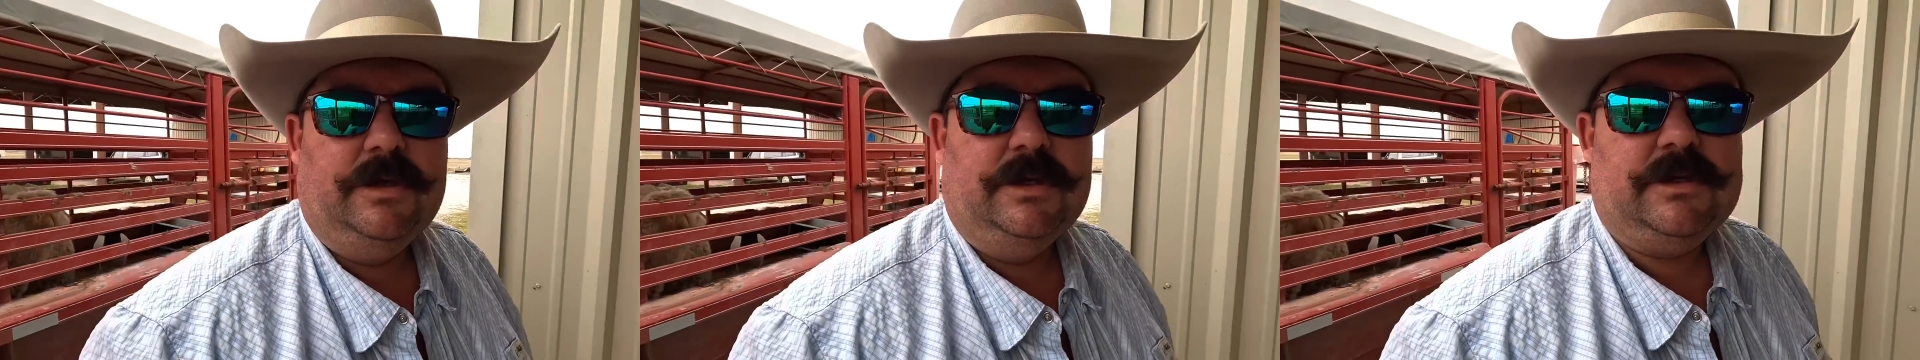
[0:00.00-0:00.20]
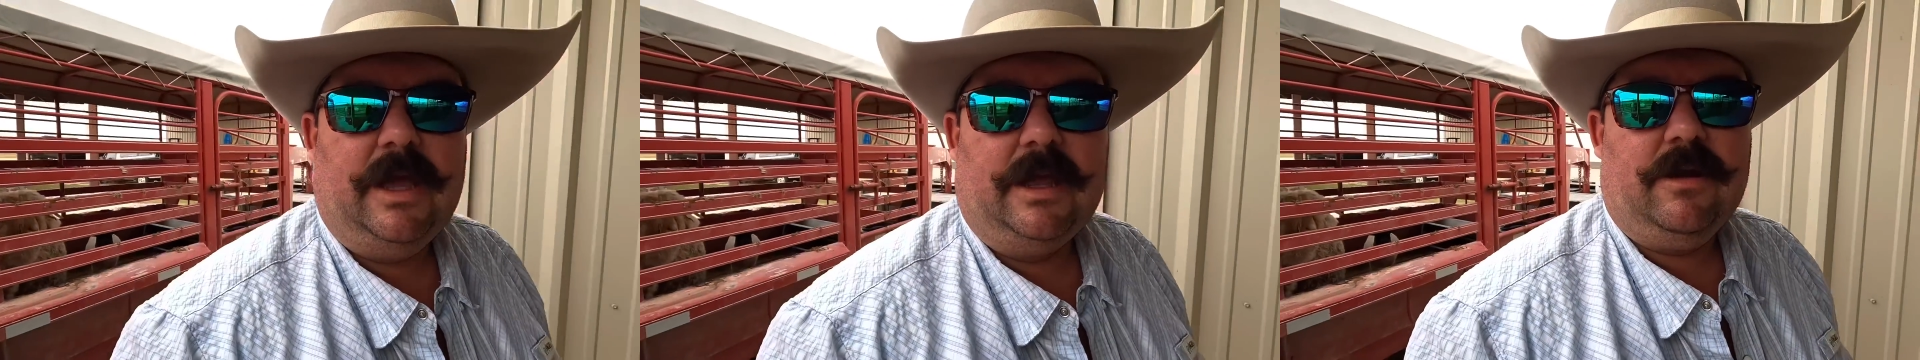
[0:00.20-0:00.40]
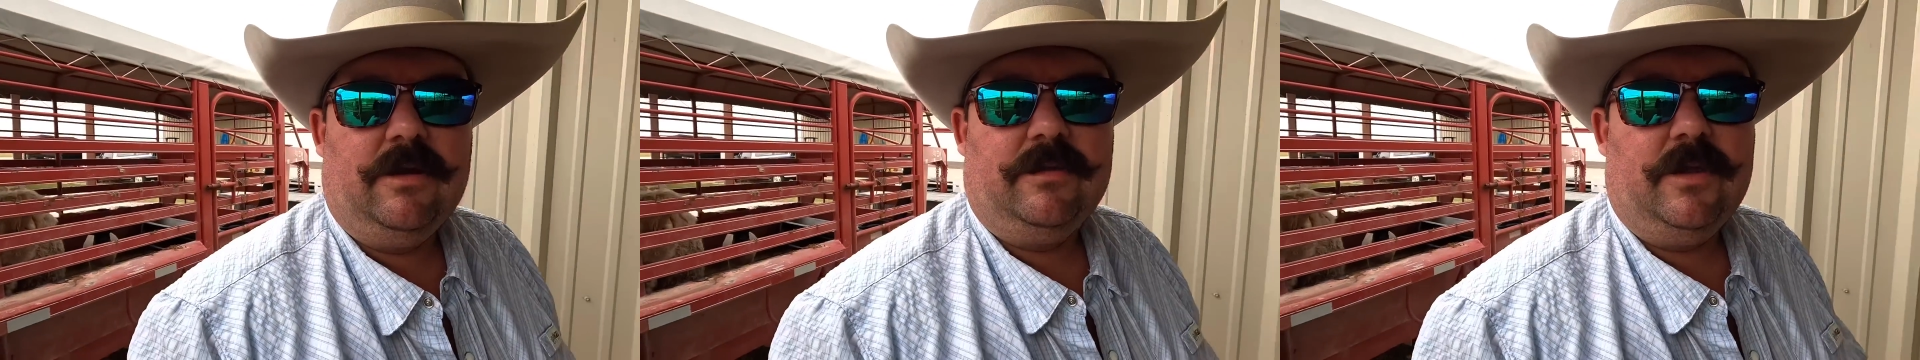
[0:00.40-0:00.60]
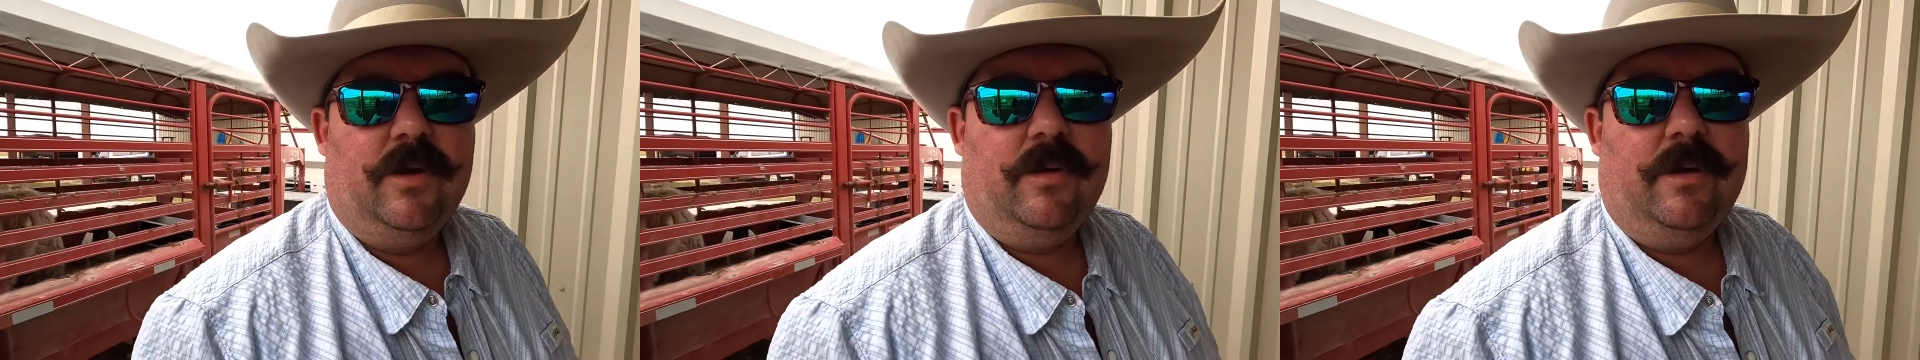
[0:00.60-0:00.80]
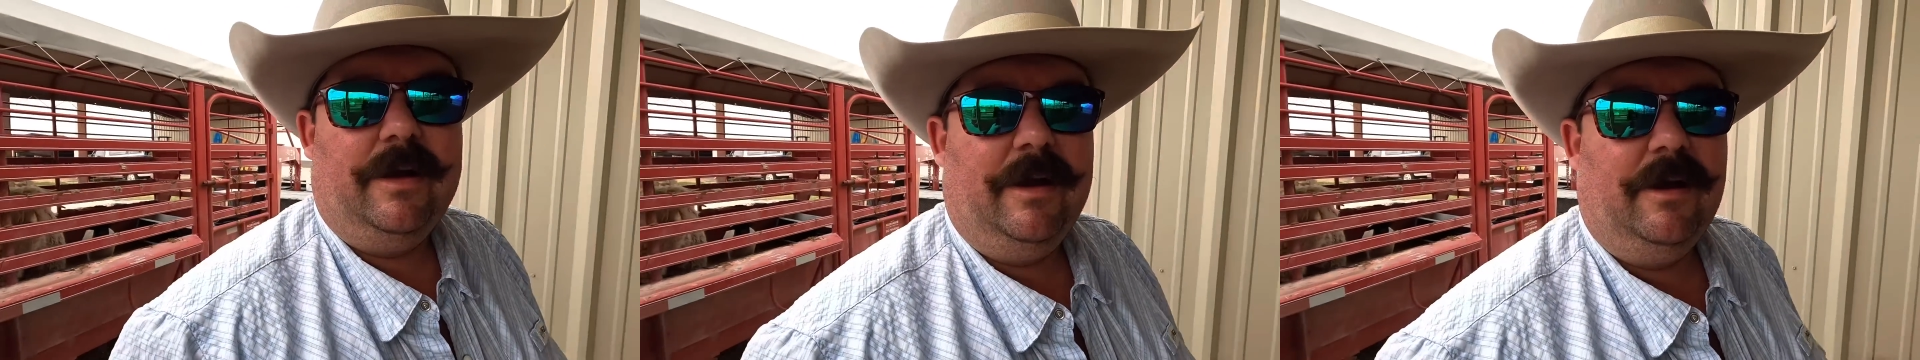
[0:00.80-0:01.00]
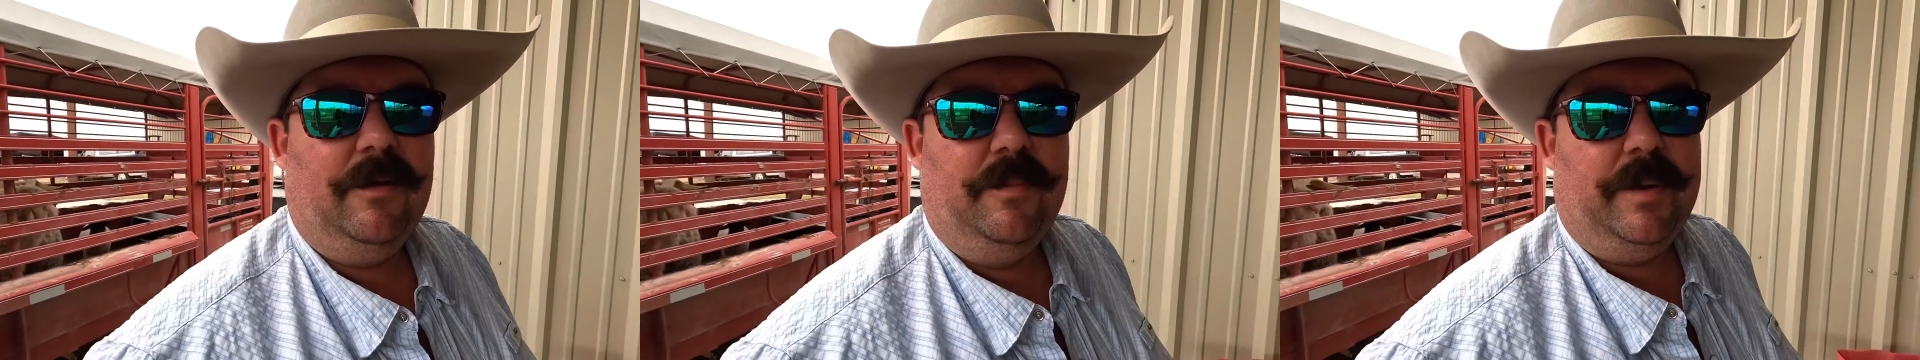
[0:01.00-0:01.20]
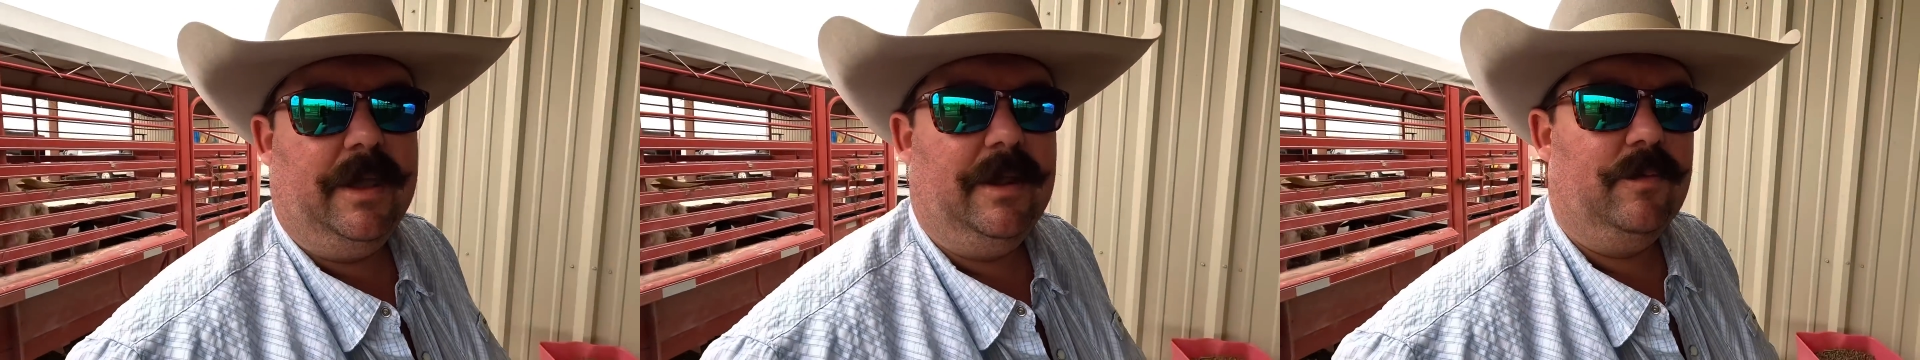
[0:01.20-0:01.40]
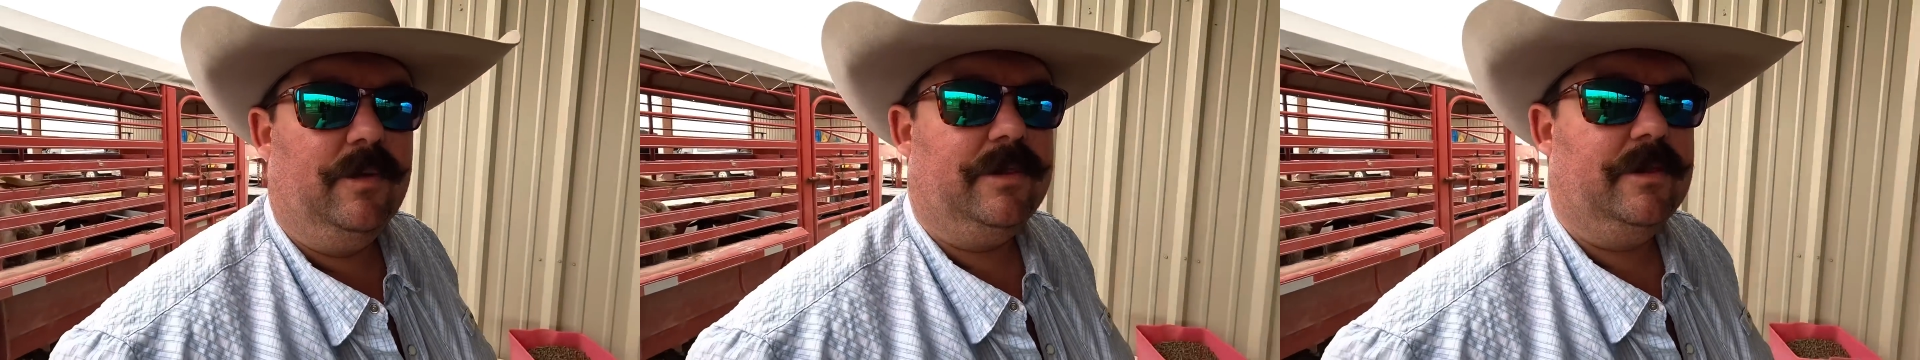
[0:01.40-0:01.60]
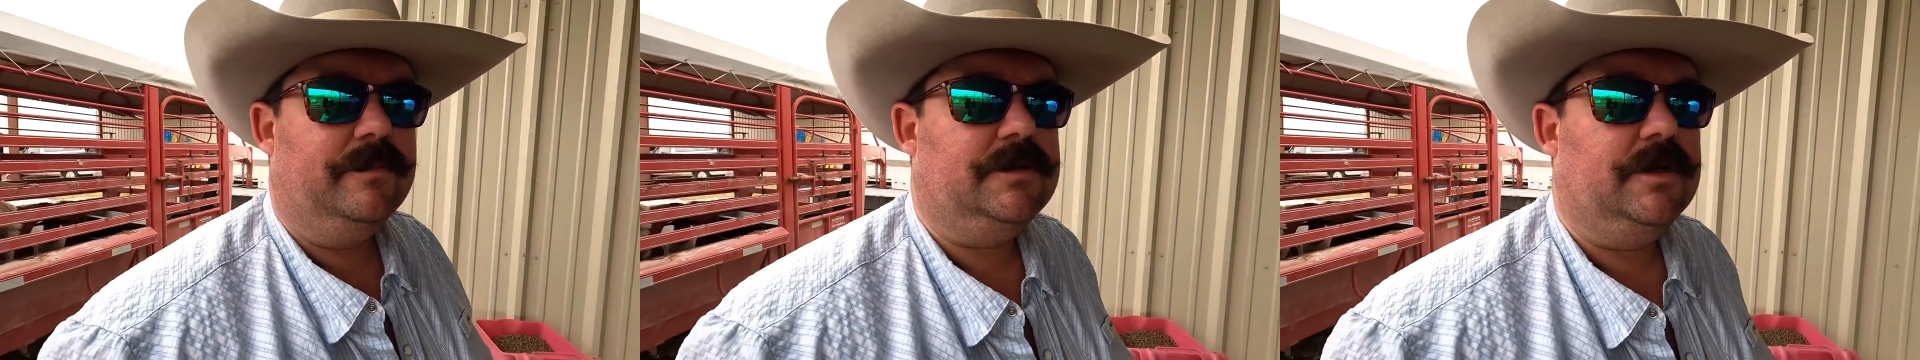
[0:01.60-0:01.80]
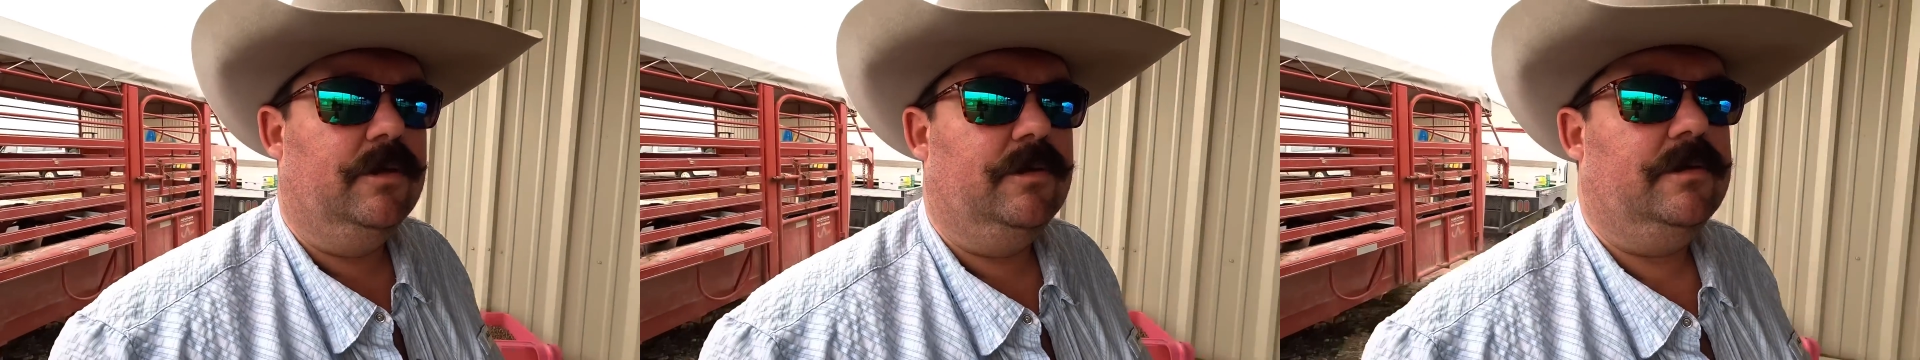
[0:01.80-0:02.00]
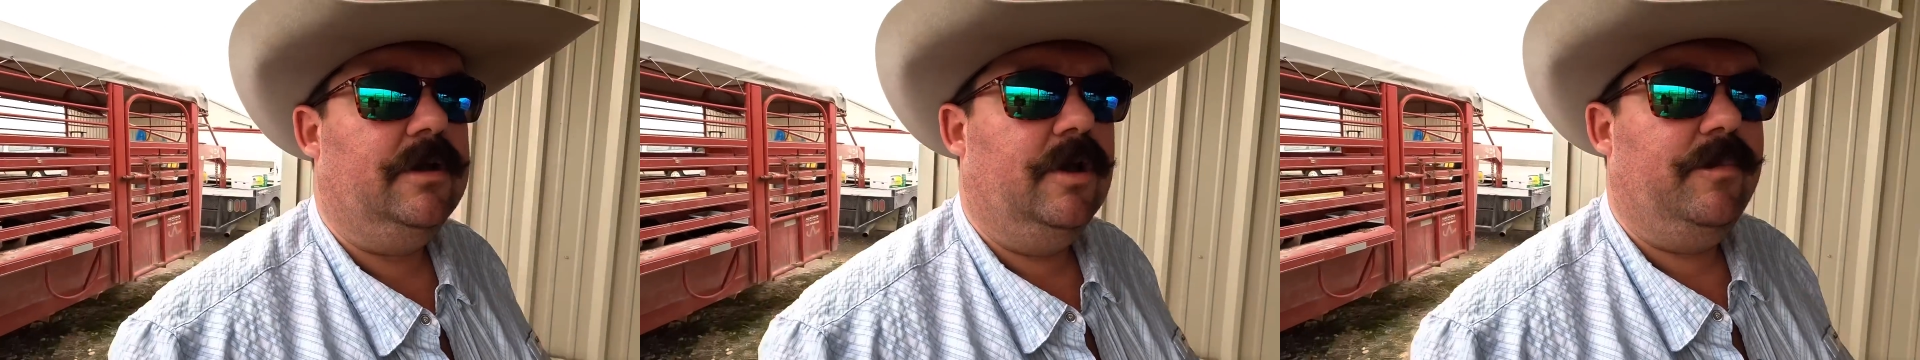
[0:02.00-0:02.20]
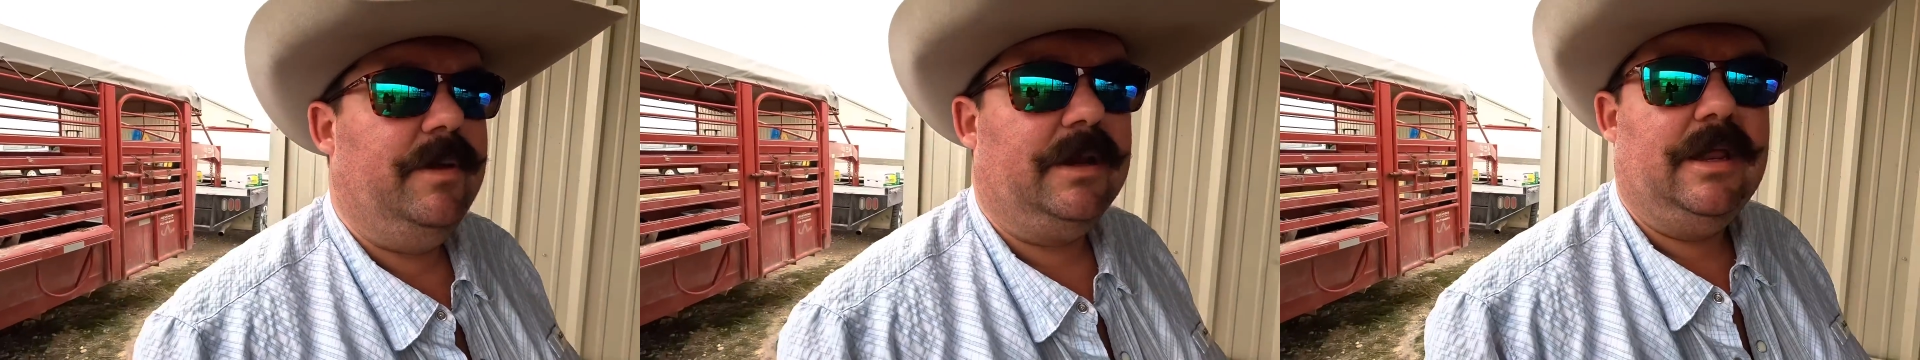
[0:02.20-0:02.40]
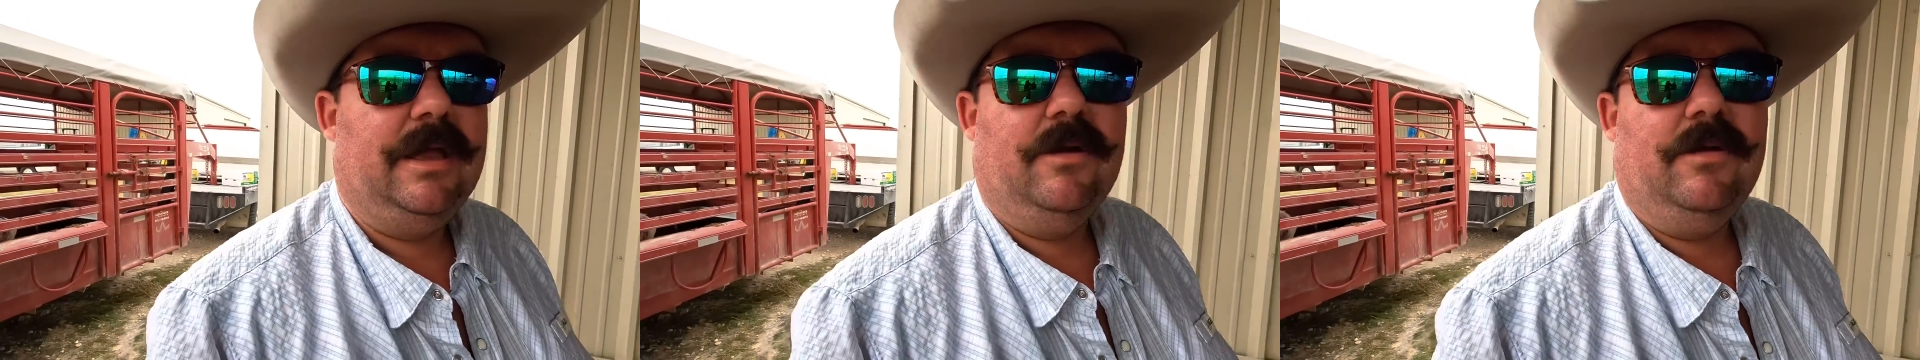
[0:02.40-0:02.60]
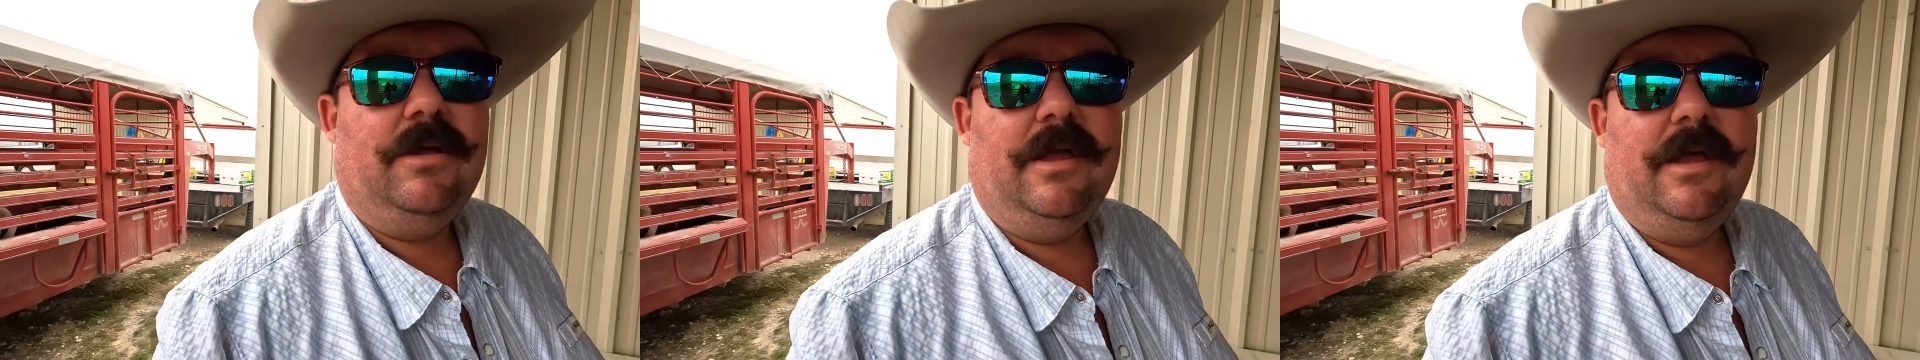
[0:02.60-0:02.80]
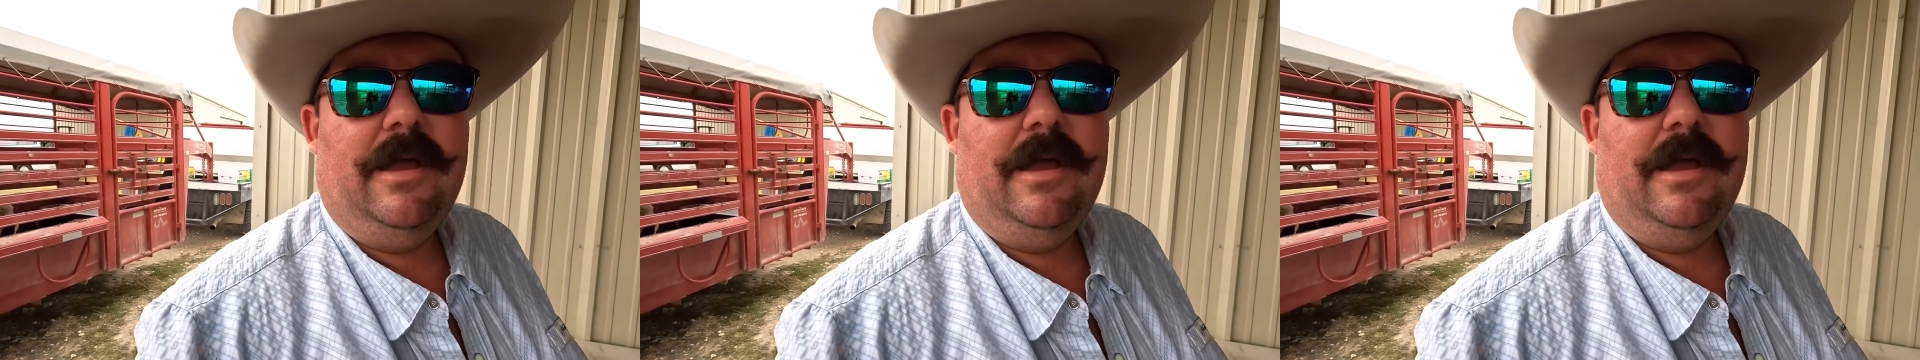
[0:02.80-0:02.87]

just take her and throw her in there to pin with them, so no big deal.